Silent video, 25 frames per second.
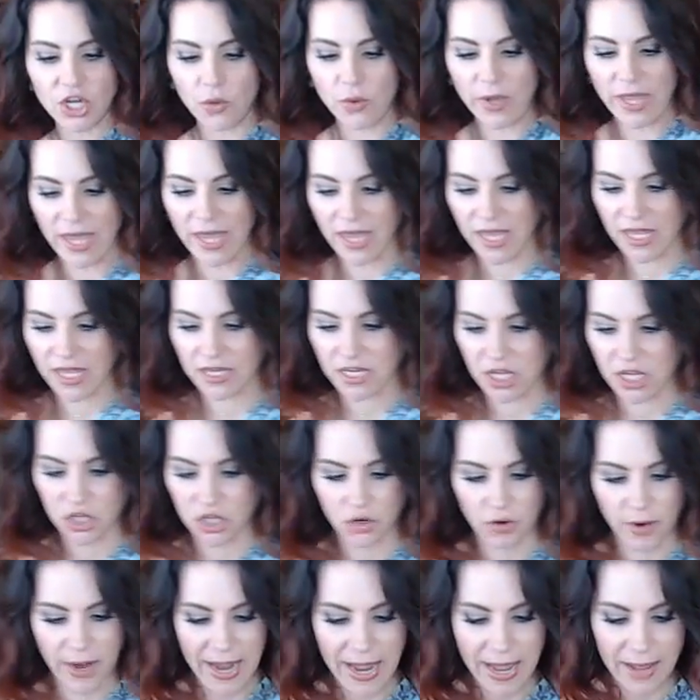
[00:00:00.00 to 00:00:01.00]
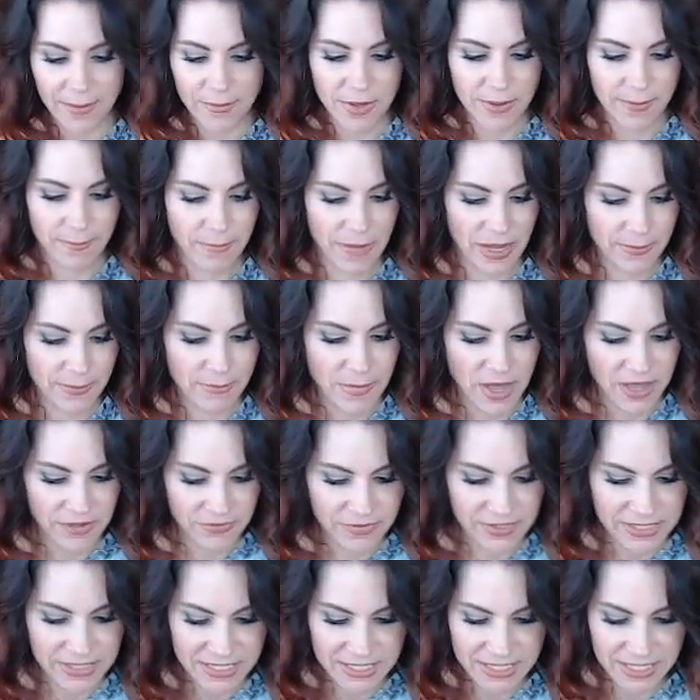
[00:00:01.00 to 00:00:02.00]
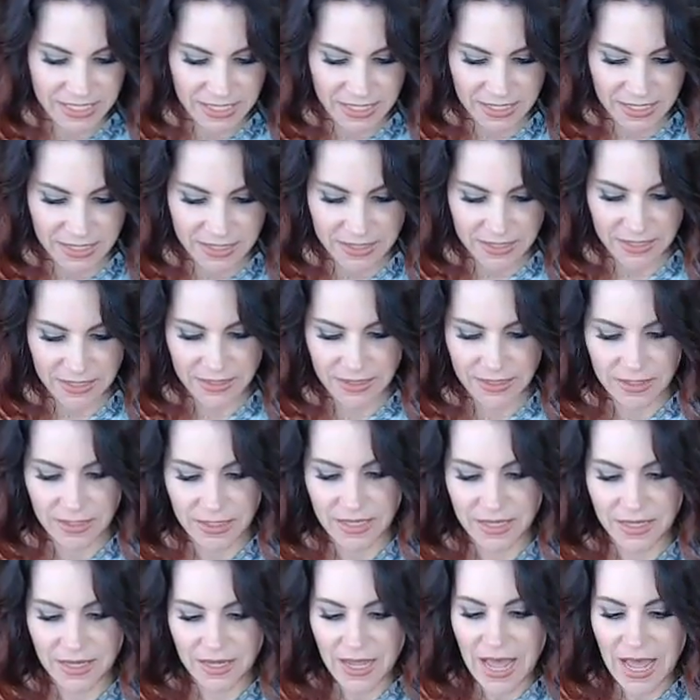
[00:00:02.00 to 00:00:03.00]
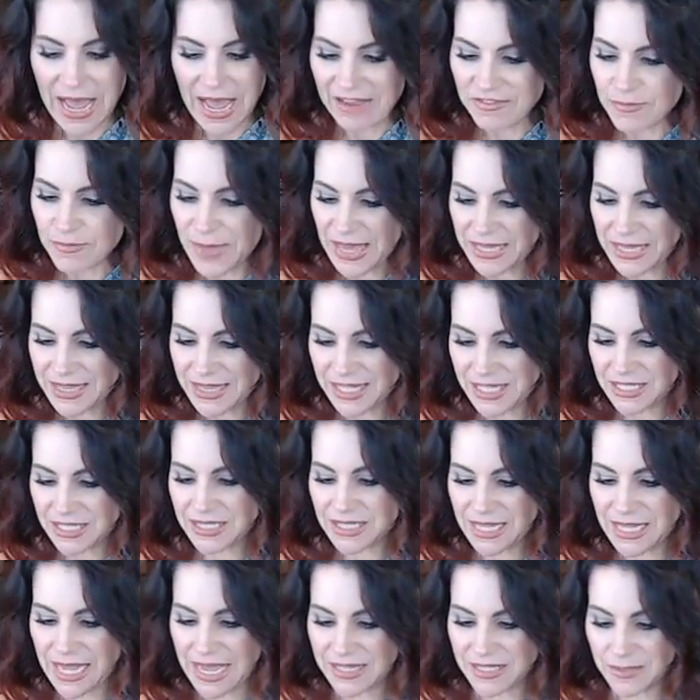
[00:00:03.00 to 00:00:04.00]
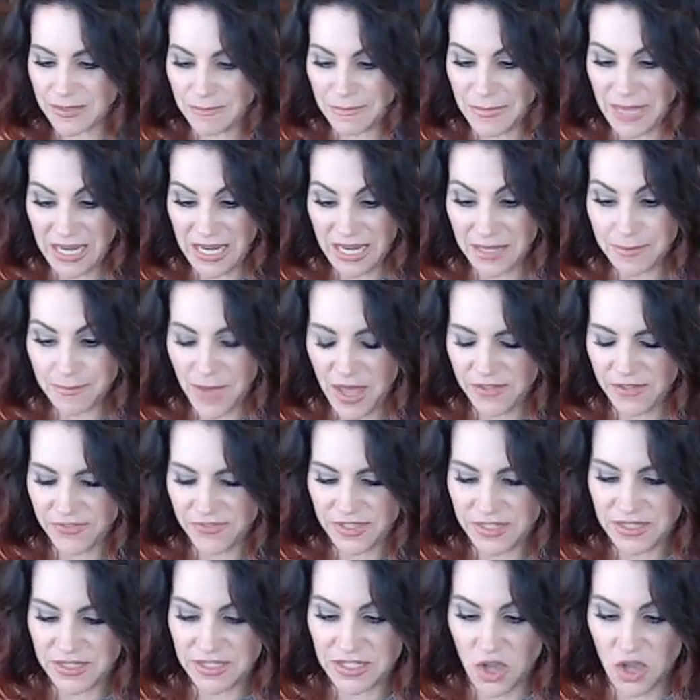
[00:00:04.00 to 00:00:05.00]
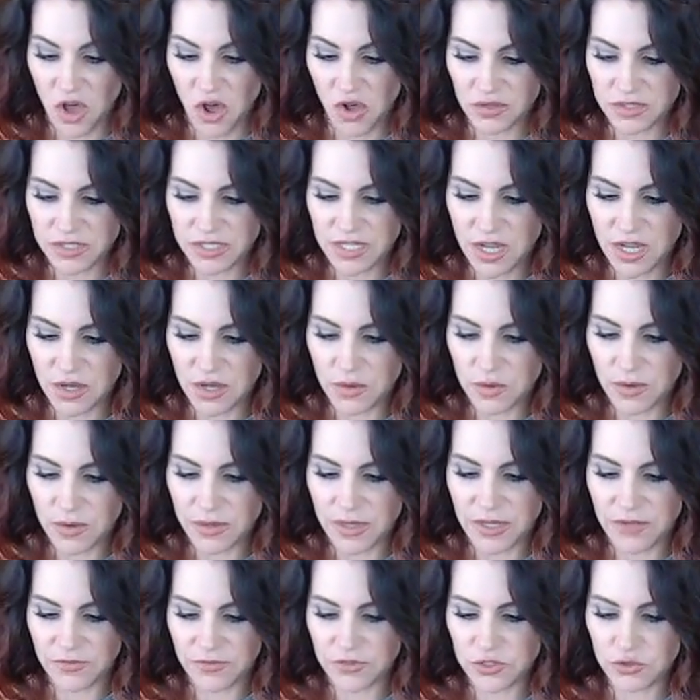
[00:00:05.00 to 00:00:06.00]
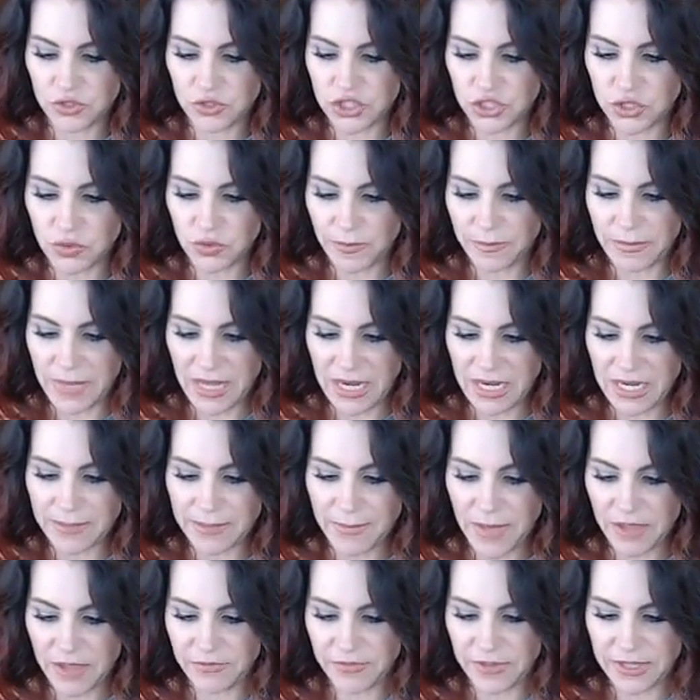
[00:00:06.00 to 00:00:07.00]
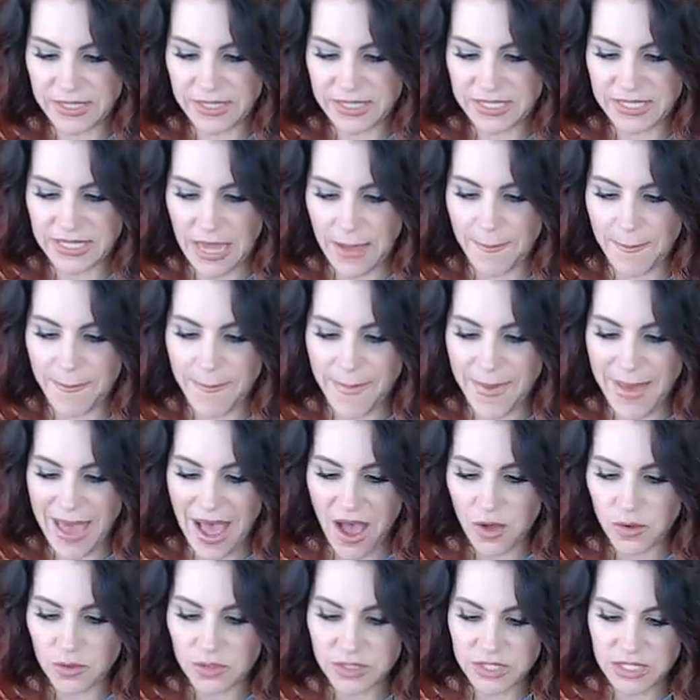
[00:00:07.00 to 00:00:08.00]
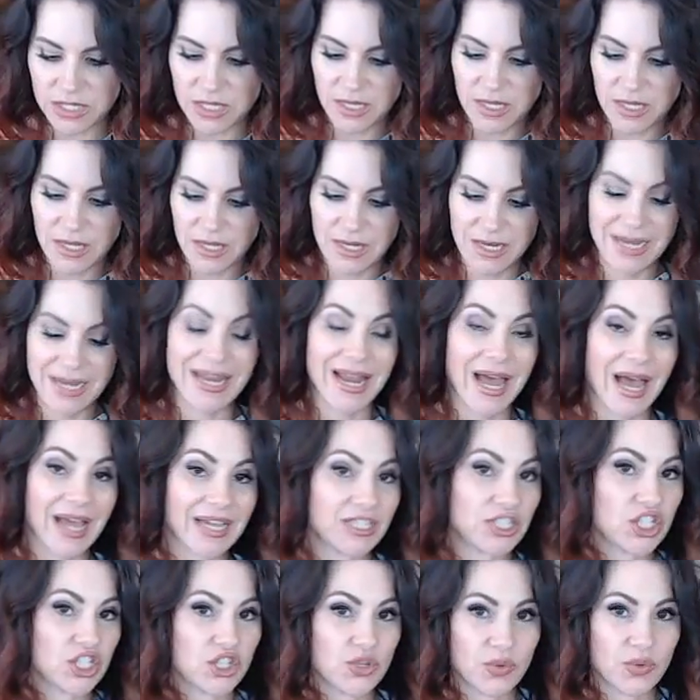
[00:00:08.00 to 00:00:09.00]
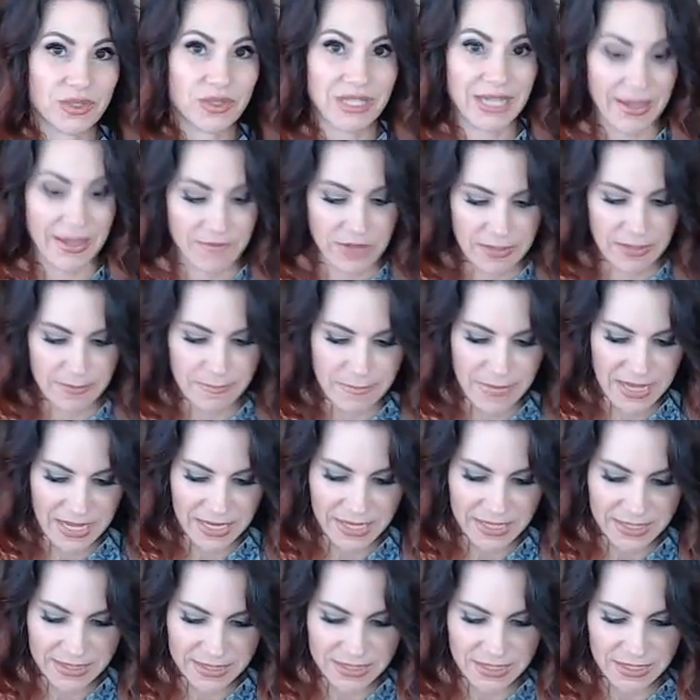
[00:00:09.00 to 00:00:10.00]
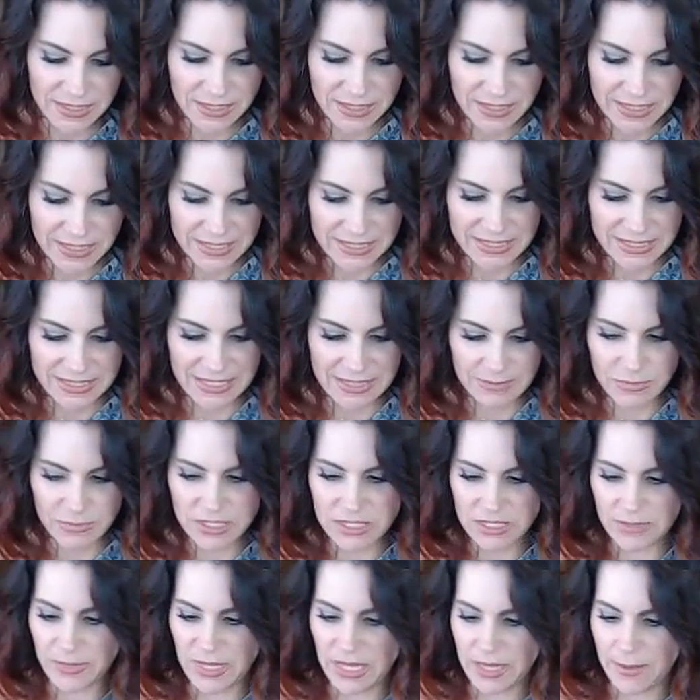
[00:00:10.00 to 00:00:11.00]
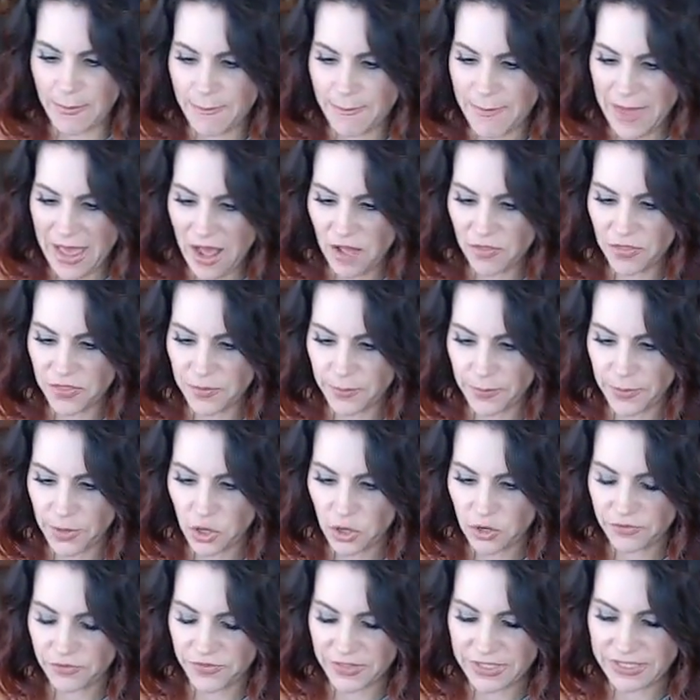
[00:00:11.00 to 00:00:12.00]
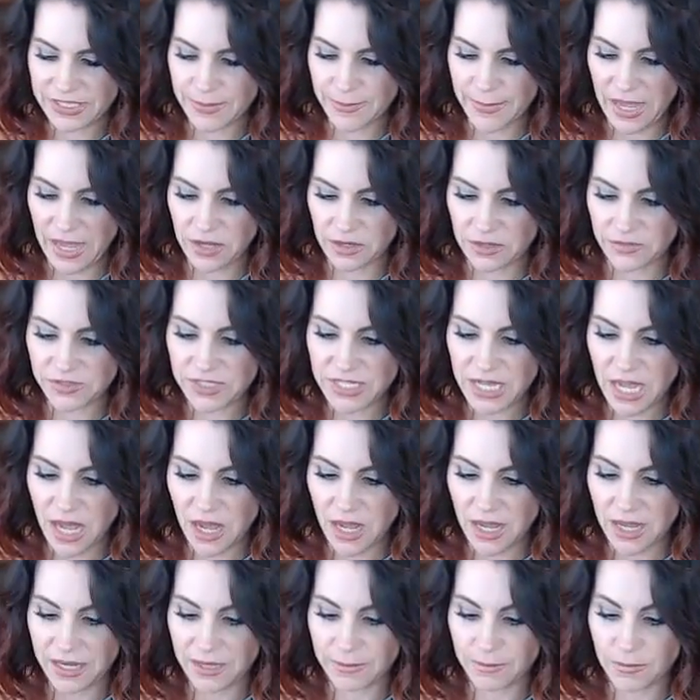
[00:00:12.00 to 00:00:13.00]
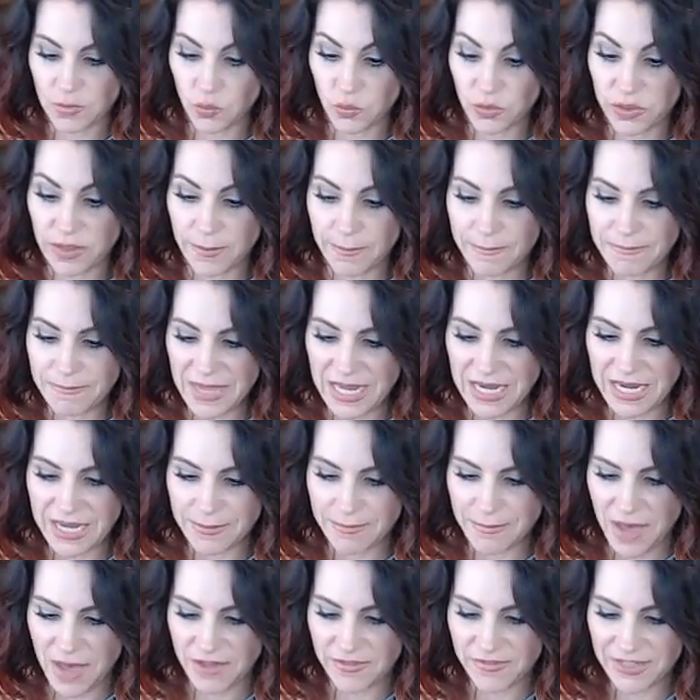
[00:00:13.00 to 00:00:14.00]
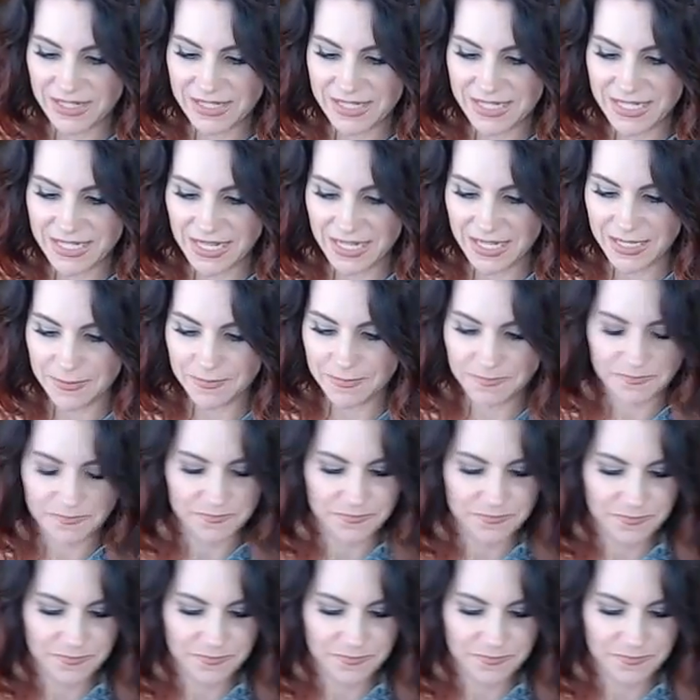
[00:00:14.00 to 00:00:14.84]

to go ahead and grab my muffin tin. I've made these as mini muffins also. If you do mini muffins, about 9 to 11 minutes seems to be about the perfect amount of time with a mini muffin tin.